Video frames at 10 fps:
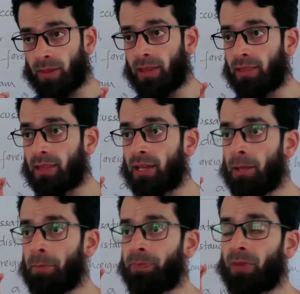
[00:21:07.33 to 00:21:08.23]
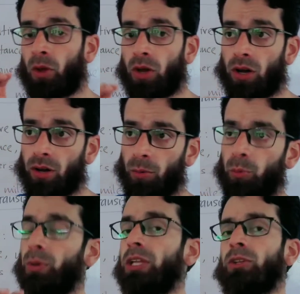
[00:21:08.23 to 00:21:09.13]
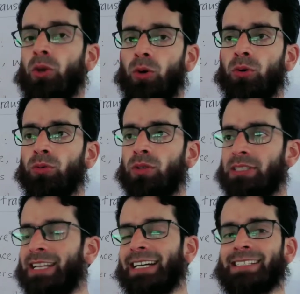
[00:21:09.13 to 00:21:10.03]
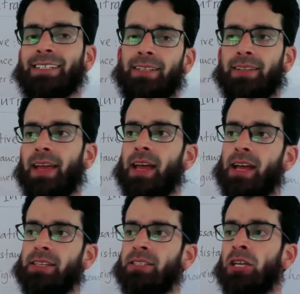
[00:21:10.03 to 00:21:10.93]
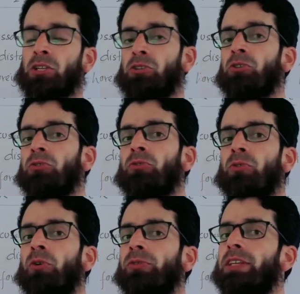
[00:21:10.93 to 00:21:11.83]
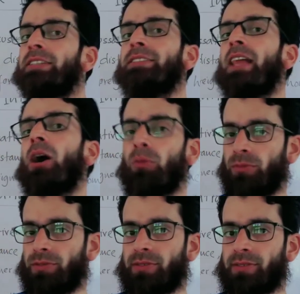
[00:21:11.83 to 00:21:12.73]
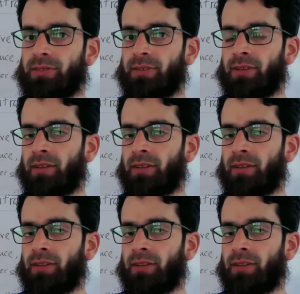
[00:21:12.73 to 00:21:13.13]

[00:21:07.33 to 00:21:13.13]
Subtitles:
in the video titled as "Do you know these nouns?"